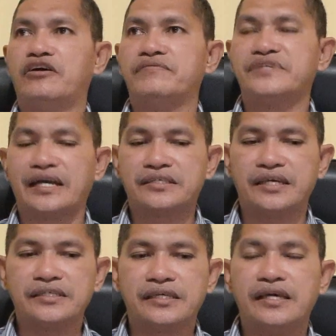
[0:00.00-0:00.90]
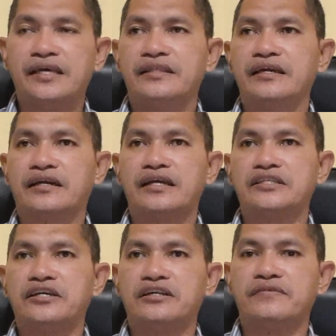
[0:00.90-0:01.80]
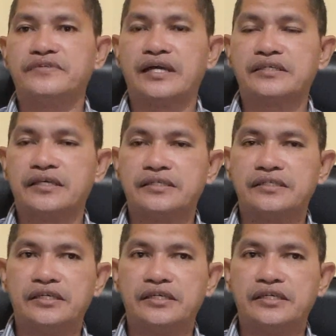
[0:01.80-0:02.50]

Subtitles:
of success. The criteria of success